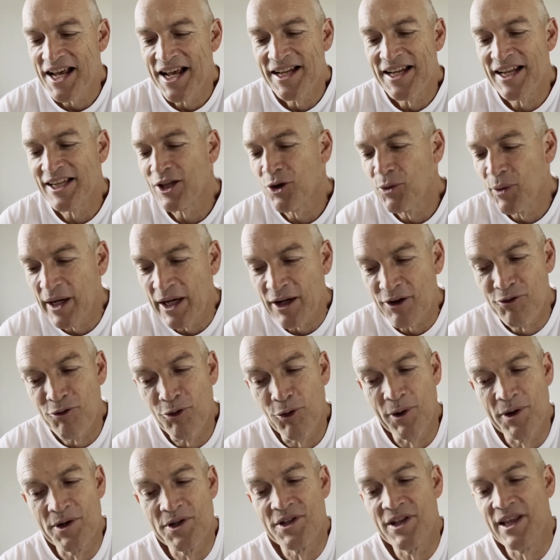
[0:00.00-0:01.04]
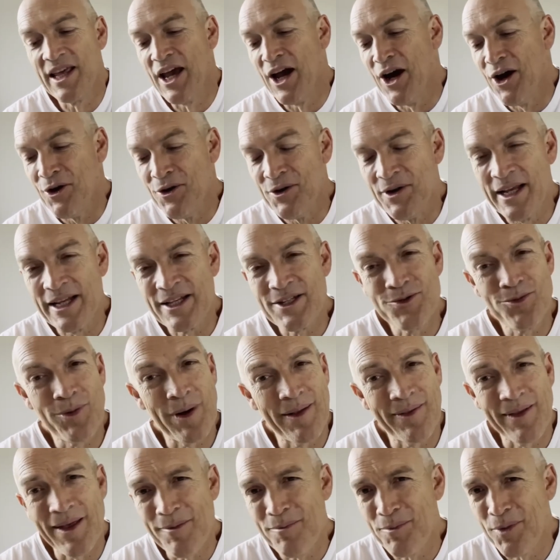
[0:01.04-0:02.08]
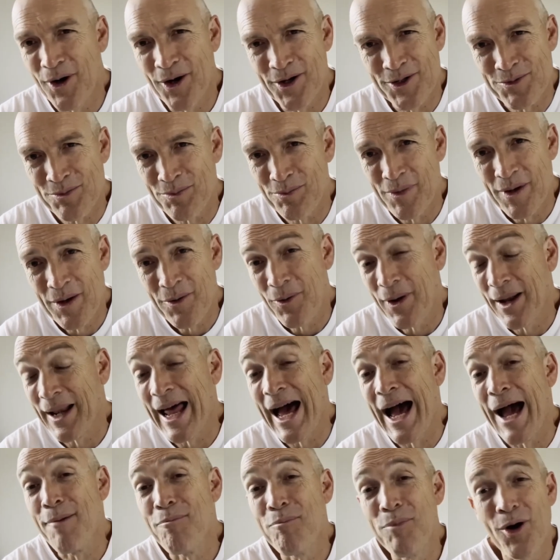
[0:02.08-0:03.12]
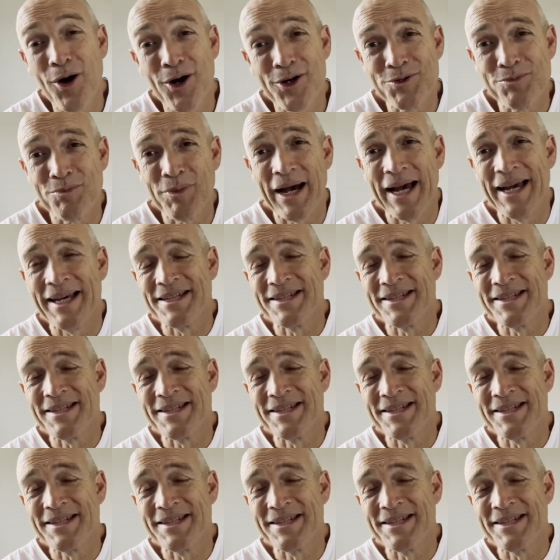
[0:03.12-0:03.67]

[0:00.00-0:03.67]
Let the wicked fall into their own nets while they pass, while I pass by in